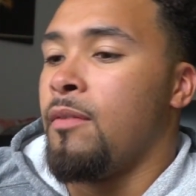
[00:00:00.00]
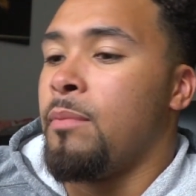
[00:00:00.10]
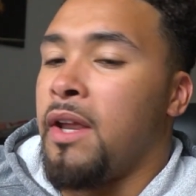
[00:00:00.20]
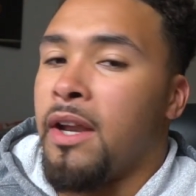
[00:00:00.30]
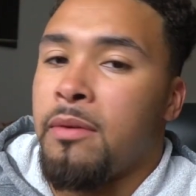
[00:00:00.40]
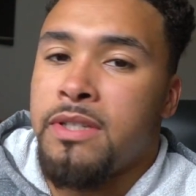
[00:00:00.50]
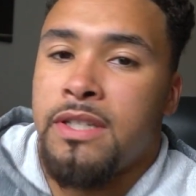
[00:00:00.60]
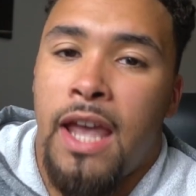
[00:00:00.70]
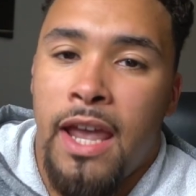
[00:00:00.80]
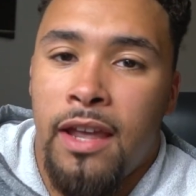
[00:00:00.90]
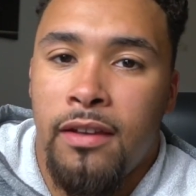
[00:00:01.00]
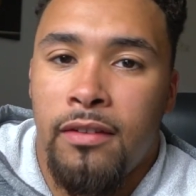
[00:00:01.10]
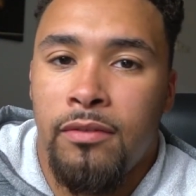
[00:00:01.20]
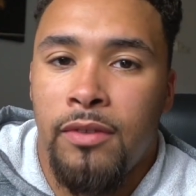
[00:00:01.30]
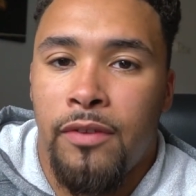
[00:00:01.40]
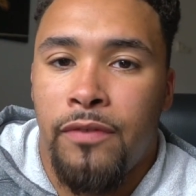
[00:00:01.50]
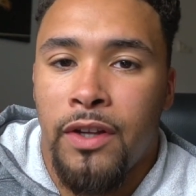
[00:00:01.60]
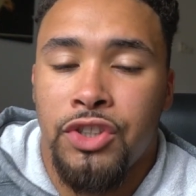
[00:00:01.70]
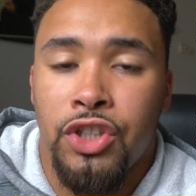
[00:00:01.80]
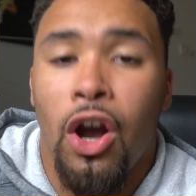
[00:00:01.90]
being upset with
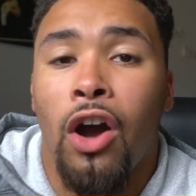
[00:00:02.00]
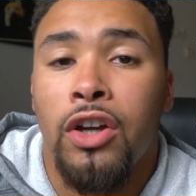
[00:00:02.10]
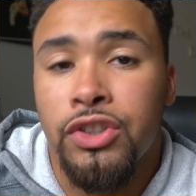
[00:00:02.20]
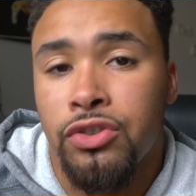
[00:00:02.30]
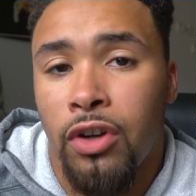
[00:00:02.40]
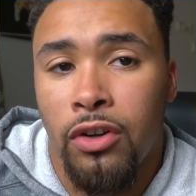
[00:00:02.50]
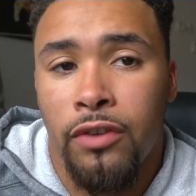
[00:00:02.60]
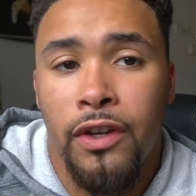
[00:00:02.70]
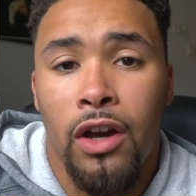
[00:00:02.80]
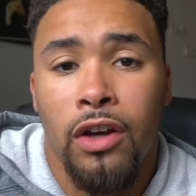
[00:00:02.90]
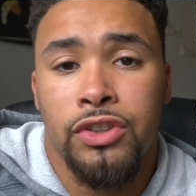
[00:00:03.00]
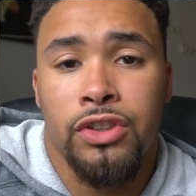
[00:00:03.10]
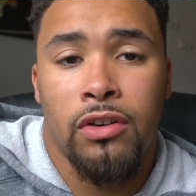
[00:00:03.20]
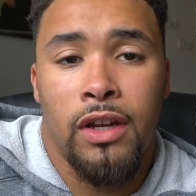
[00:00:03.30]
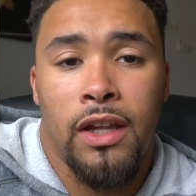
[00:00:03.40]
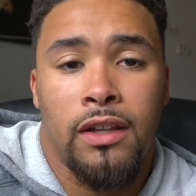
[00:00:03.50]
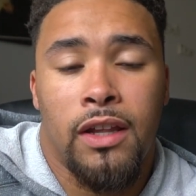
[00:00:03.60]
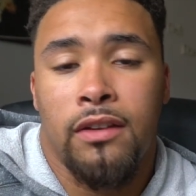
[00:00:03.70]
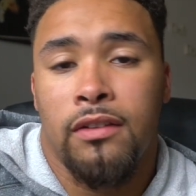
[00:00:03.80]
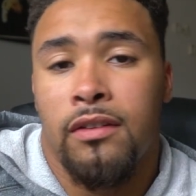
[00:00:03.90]
things you can't control. If you can't control it,
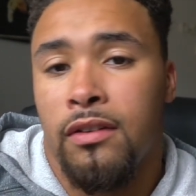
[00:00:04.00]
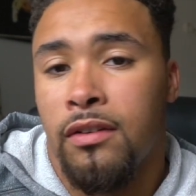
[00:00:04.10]
then